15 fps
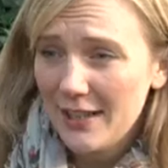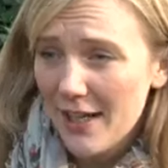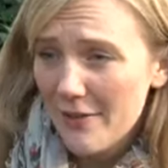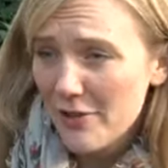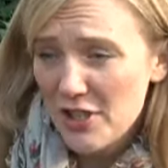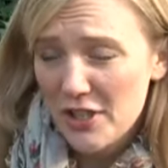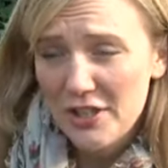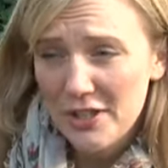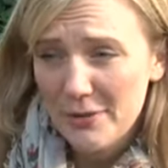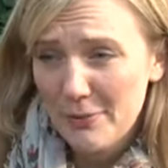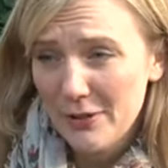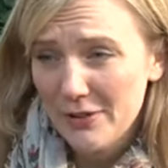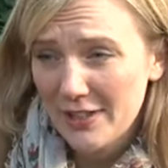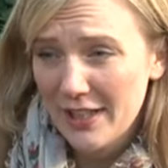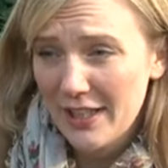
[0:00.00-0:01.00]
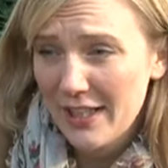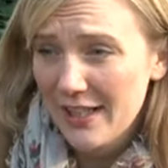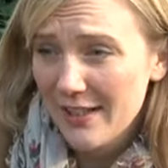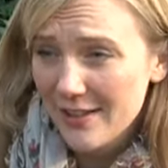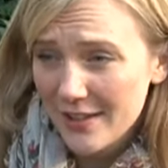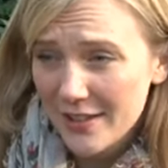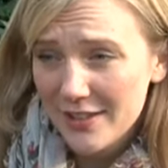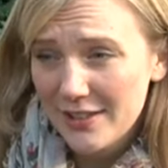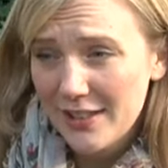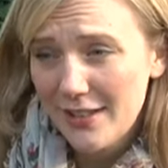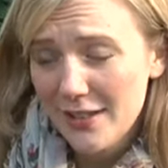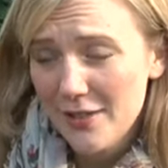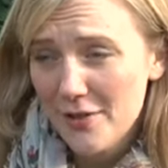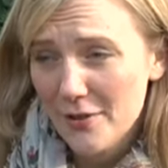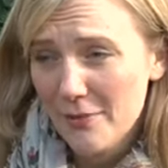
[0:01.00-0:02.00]
the average energy bill is going to hit
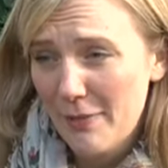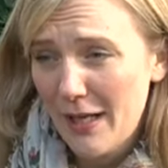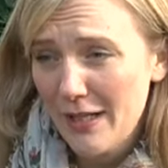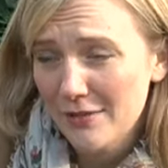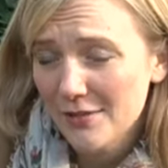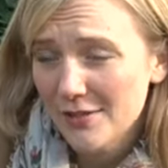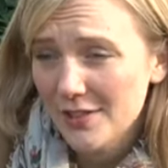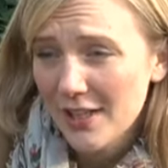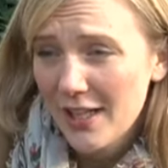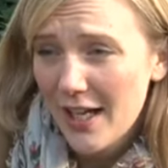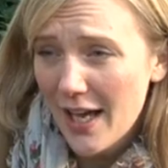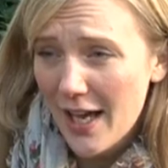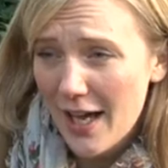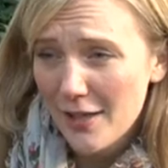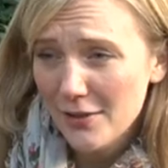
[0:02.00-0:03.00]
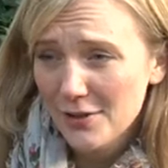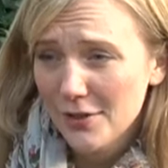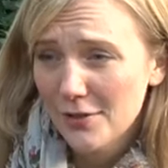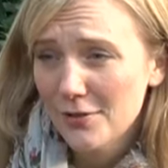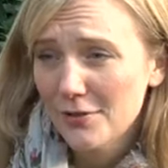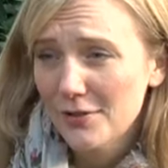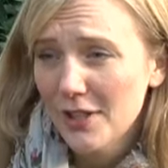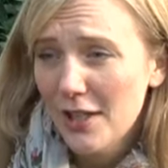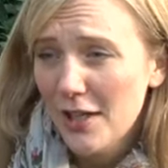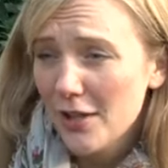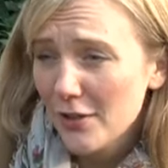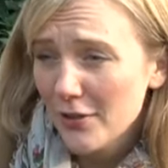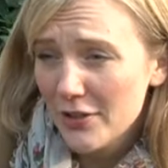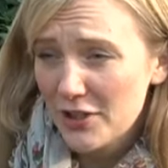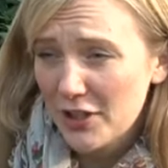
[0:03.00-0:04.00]
£1,300 a household. A
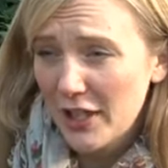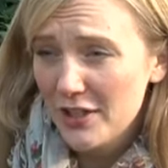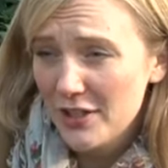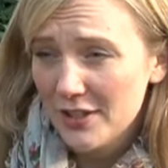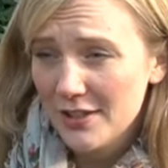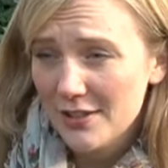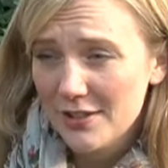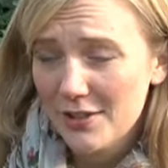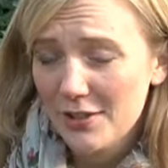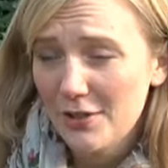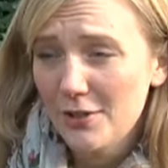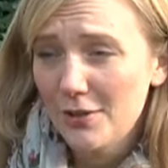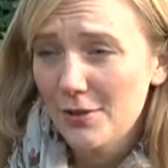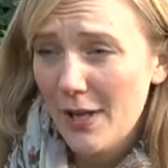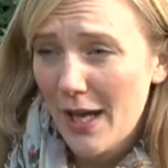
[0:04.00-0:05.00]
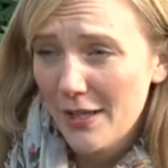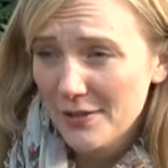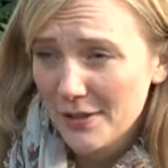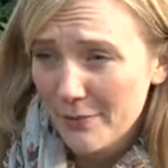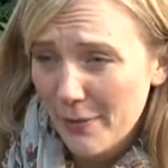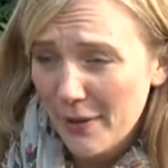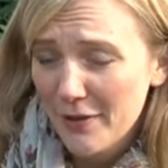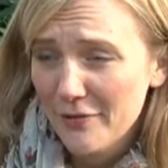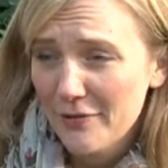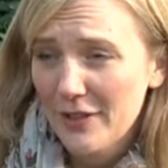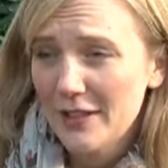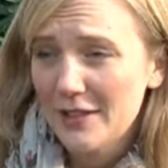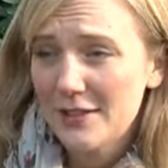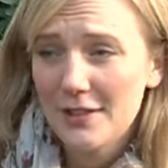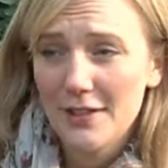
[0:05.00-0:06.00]
lot of the changes to housing
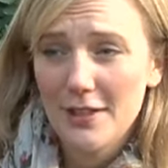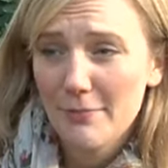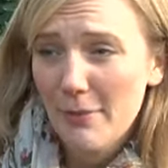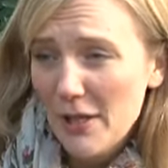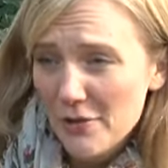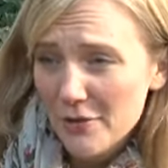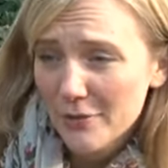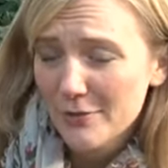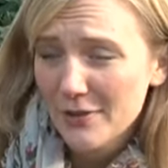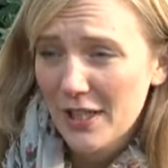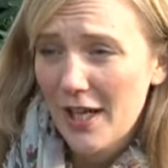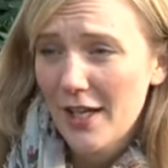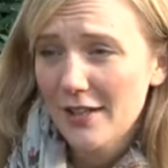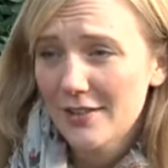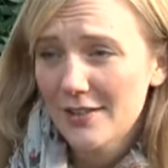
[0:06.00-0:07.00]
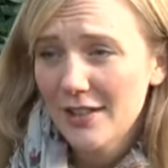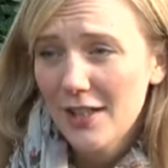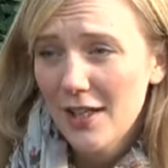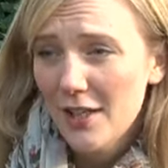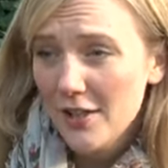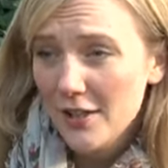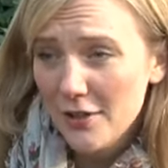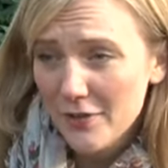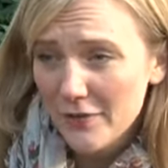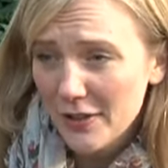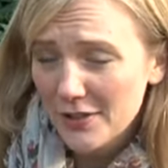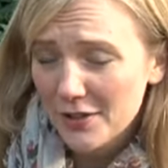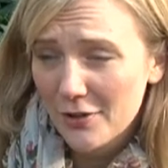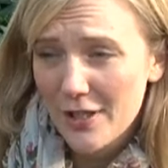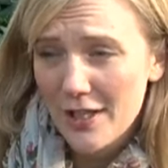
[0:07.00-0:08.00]
benefit, to the bedroom tax, the
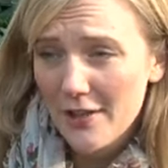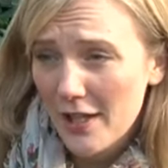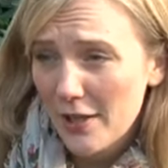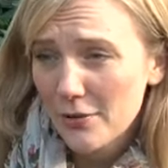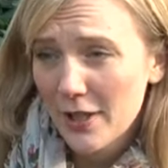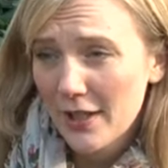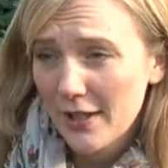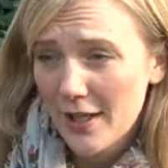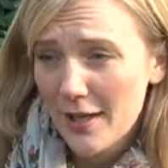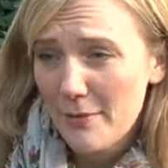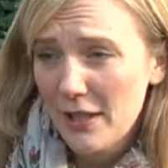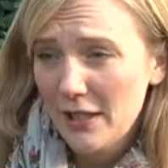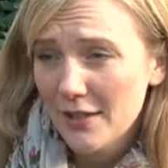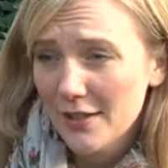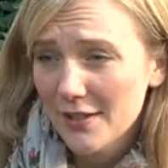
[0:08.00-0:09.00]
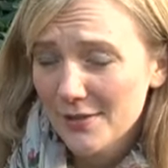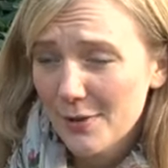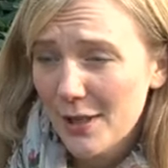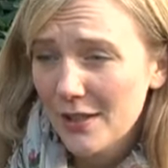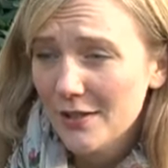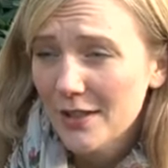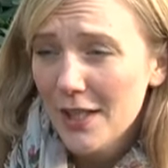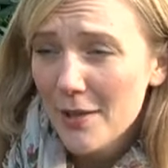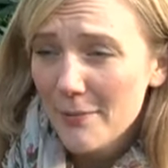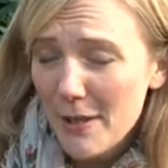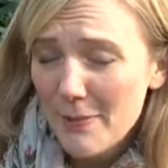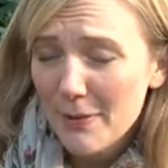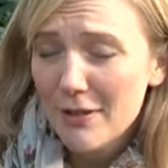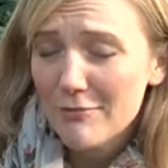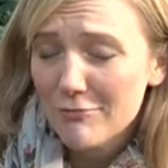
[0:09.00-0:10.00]
universal credit, they're all going to come in as well.
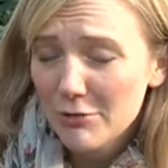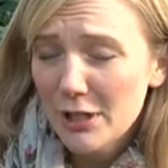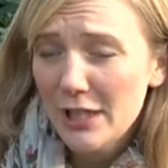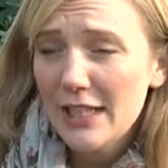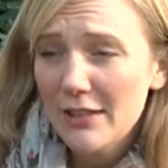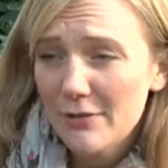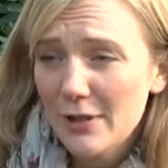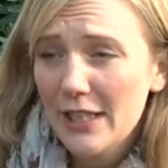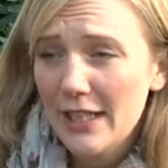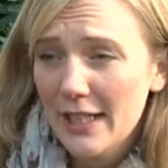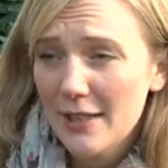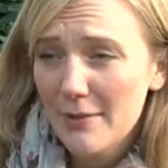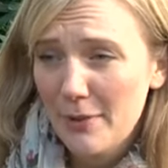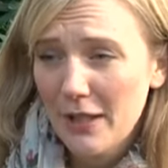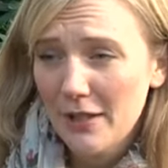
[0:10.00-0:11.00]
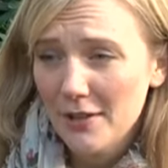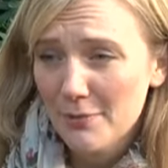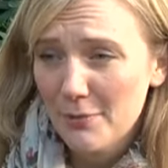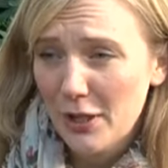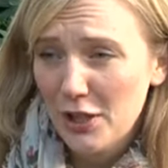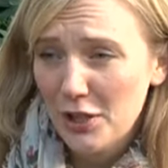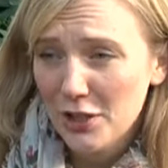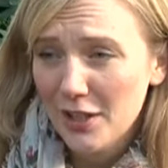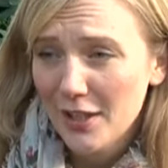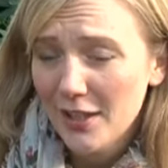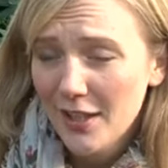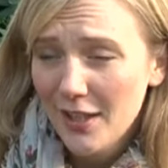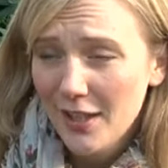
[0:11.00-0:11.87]
People are really, really going to be under pressure.